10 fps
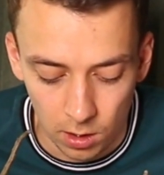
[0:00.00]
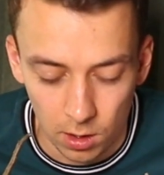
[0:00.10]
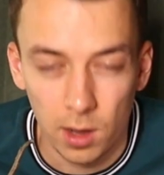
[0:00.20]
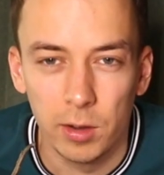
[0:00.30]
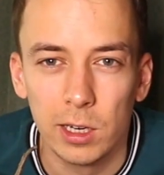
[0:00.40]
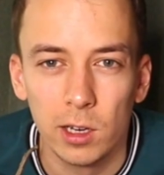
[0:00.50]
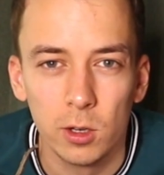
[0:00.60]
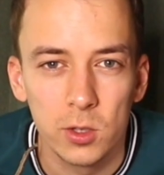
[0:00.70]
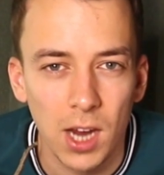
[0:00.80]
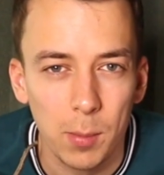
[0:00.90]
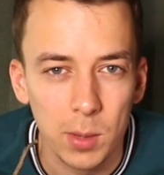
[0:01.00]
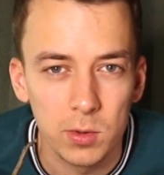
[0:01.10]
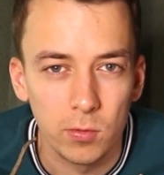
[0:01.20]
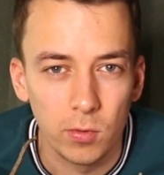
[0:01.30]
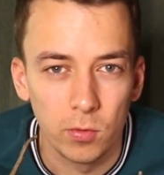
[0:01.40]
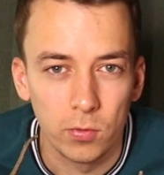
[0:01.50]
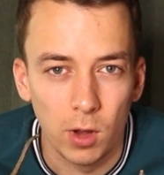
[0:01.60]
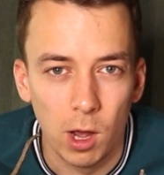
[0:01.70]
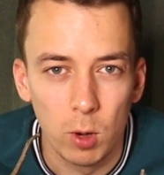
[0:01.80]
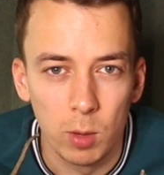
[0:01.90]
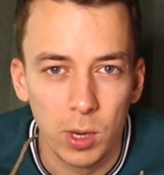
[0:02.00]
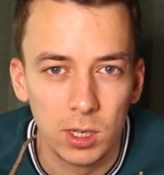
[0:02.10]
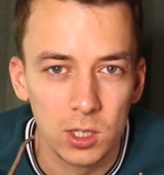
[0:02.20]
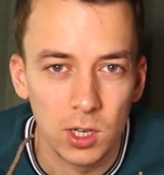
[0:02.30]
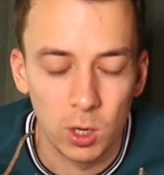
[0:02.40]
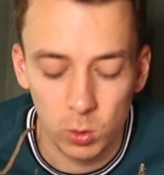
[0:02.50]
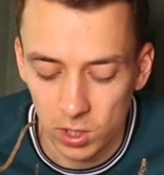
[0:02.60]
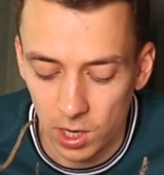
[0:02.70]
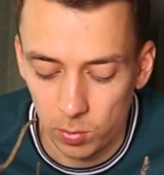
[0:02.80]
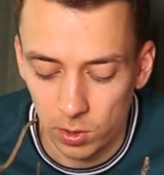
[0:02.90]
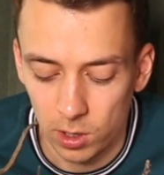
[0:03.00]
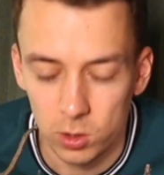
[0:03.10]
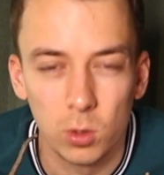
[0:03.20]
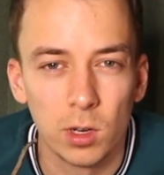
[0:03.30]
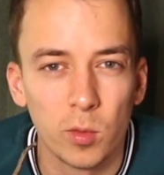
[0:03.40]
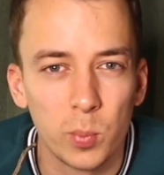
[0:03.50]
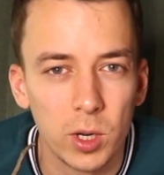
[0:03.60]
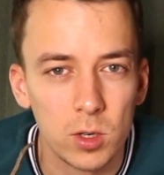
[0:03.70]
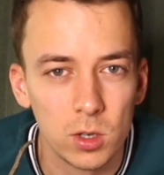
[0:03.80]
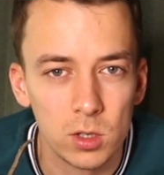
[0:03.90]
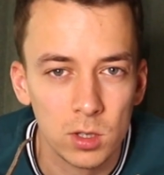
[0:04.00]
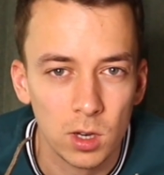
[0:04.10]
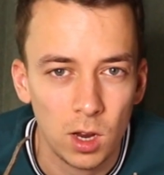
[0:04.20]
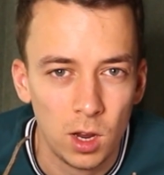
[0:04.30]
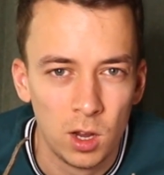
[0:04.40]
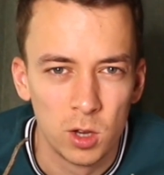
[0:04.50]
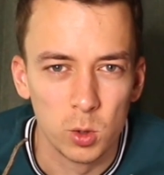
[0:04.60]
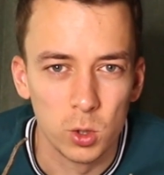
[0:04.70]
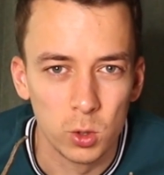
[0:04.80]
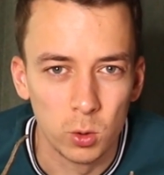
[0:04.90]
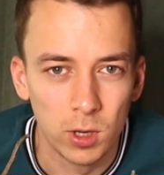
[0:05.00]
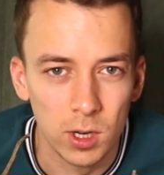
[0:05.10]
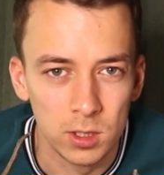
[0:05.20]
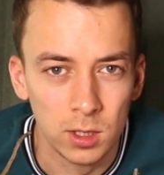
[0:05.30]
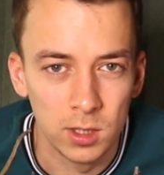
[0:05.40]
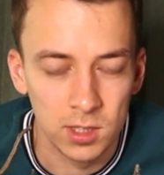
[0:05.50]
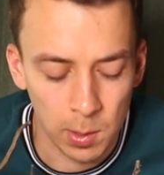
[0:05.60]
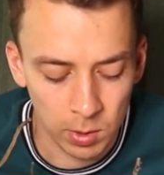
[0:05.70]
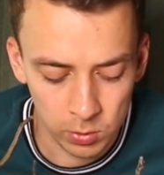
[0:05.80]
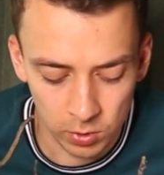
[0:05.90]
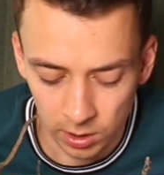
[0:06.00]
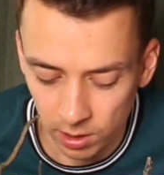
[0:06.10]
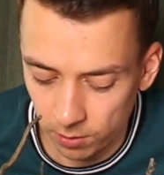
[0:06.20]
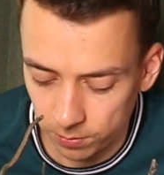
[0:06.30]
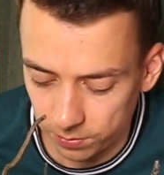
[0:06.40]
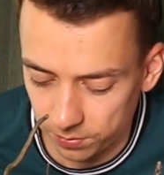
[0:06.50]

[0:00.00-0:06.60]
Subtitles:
I did a little time lapse of how I made this aquascape. I took a lot of pictures, so I'll show you guys the time lapse right now.